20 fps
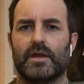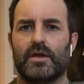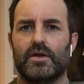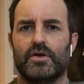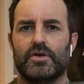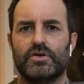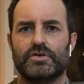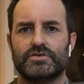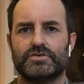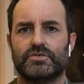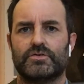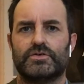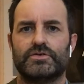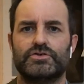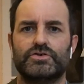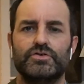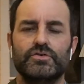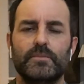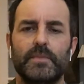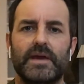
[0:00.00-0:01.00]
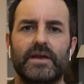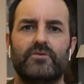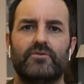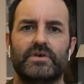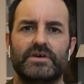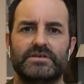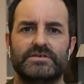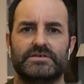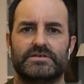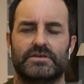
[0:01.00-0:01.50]
So there are two main
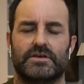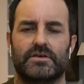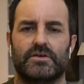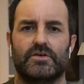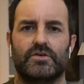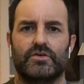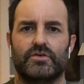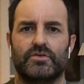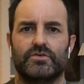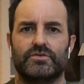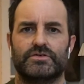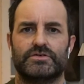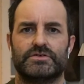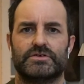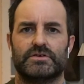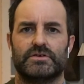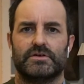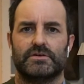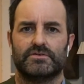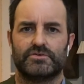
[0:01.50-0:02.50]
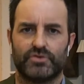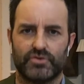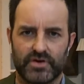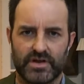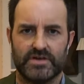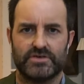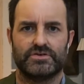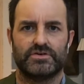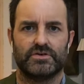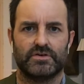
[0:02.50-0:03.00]
reasons that you use
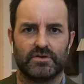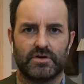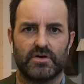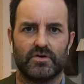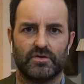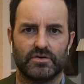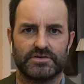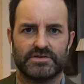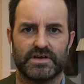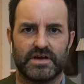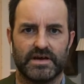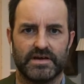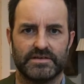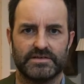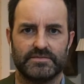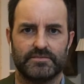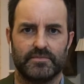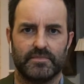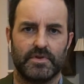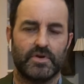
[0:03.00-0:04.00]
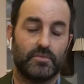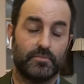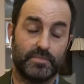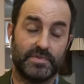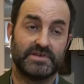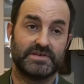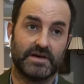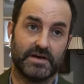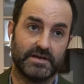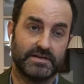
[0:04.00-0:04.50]
traditional gold size,
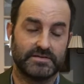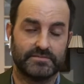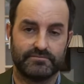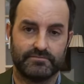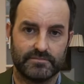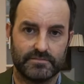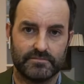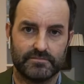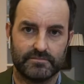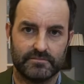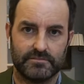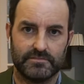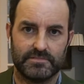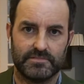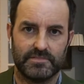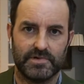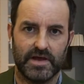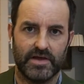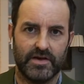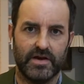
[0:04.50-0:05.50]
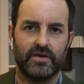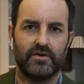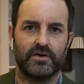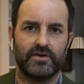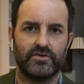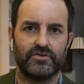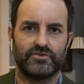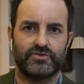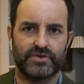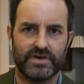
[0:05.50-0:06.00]
besides adhering to
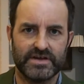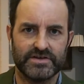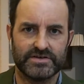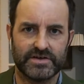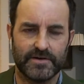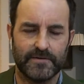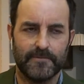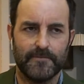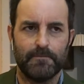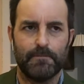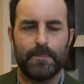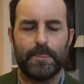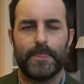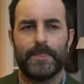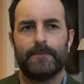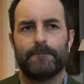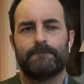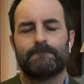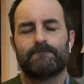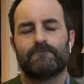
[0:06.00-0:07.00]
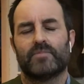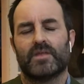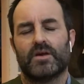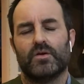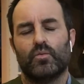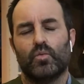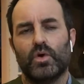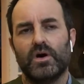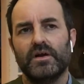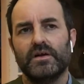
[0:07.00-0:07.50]
tradition.
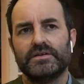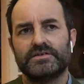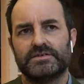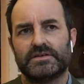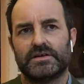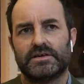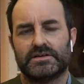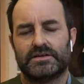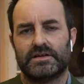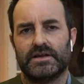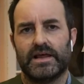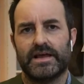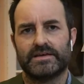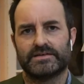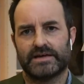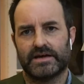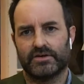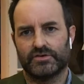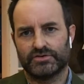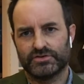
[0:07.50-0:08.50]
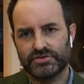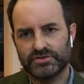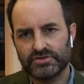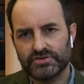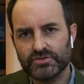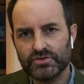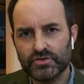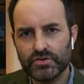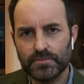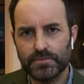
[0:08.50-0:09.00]
One is that it lays out
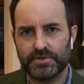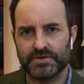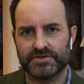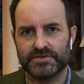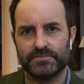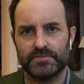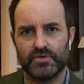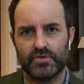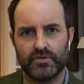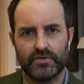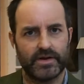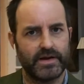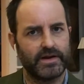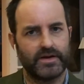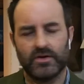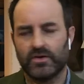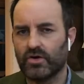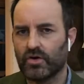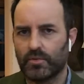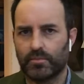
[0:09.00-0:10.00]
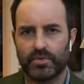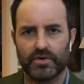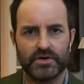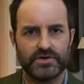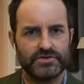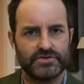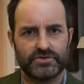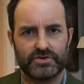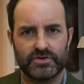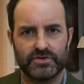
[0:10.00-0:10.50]
super smooth, like no brush
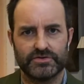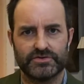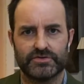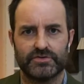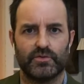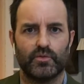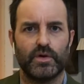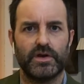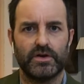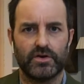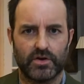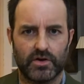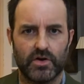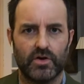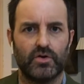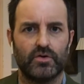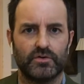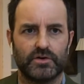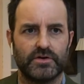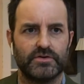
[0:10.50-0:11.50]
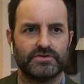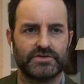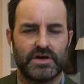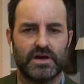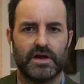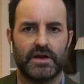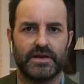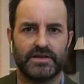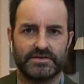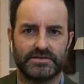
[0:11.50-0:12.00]
strokes, so that when your gold goes on,
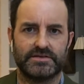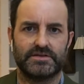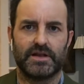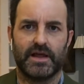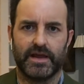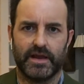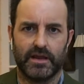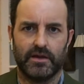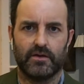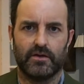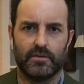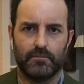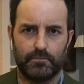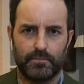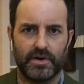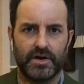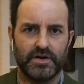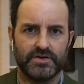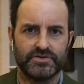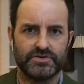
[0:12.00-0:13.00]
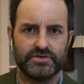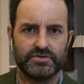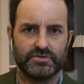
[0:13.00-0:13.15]
it's like you can burnish it